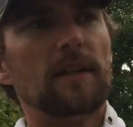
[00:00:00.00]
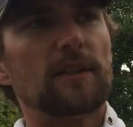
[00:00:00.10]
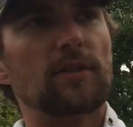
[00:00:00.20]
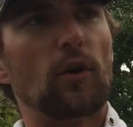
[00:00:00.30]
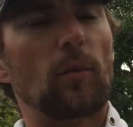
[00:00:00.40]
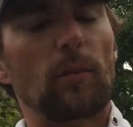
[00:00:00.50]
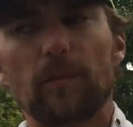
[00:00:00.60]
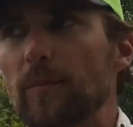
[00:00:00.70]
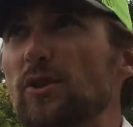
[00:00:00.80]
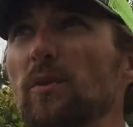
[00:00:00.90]
So
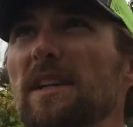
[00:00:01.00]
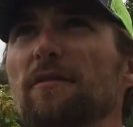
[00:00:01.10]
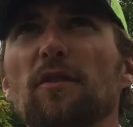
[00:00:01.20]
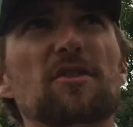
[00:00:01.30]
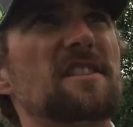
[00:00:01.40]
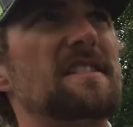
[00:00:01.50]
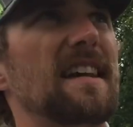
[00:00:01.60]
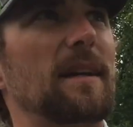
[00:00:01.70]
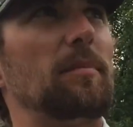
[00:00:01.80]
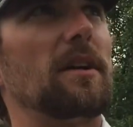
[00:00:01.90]
between the first and
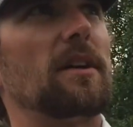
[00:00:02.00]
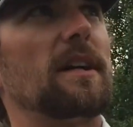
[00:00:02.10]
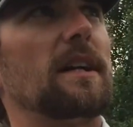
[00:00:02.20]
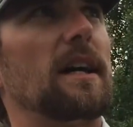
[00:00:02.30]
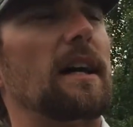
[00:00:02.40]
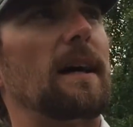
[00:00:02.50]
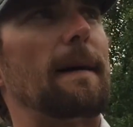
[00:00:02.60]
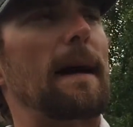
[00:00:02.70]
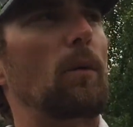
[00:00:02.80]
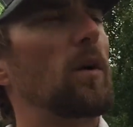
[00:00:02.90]
second period,
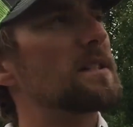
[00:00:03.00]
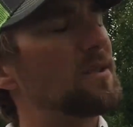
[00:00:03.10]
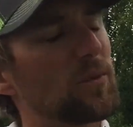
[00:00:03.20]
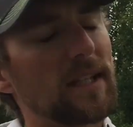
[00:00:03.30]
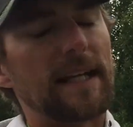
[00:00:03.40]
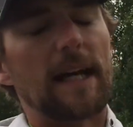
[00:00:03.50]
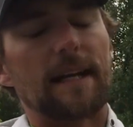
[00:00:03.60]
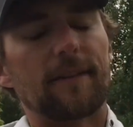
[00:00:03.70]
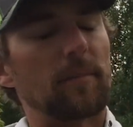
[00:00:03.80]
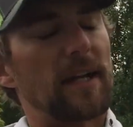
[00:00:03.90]
I wasn't really out
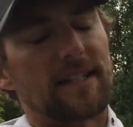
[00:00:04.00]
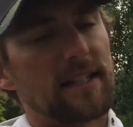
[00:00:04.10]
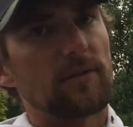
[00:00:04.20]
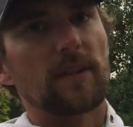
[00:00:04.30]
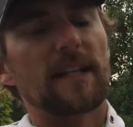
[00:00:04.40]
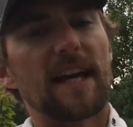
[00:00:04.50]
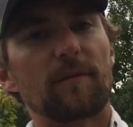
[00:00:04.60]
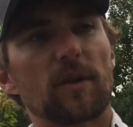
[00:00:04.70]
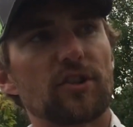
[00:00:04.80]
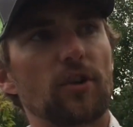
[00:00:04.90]
of it, but I didn't really have
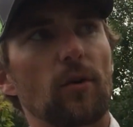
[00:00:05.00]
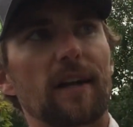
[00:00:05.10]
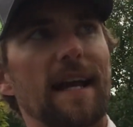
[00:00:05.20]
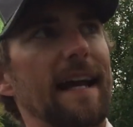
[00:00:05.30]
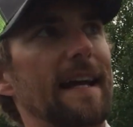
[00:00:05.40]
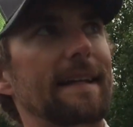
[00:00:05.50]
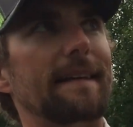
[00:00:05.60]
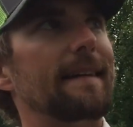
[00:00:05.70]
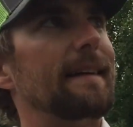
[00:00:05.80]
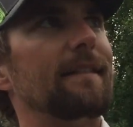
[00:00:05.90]
much going. I had
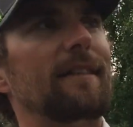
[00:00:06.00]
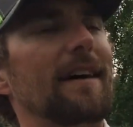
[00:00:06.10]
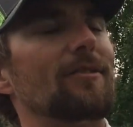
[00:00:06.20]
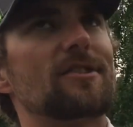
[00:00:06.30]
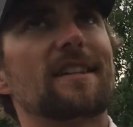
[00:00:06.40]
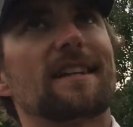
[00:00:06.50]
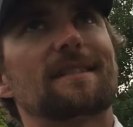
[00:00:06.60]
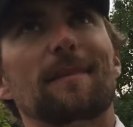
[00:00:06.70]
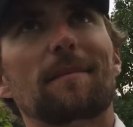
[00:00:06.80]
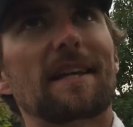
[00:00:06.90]
5 or 6,
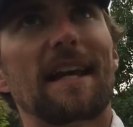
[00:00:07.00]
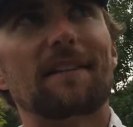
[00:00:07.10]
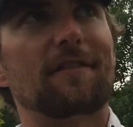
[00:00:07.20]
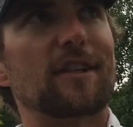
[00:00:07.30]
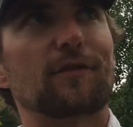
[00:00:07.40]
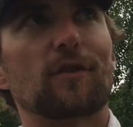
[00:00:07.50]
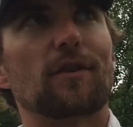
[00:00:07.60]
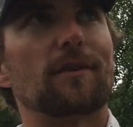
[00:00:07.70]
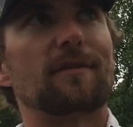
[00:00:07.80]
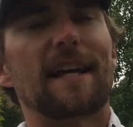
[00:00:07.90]
maybe 8 fish
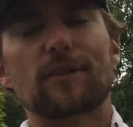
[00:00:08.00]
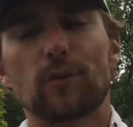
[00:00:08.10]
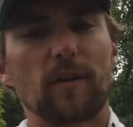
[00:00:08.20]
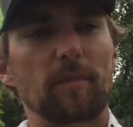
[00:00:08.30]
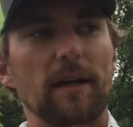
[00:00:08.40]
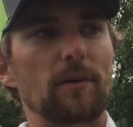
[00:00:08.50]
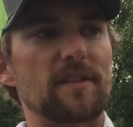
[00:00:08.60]
for 10, 12 pounds.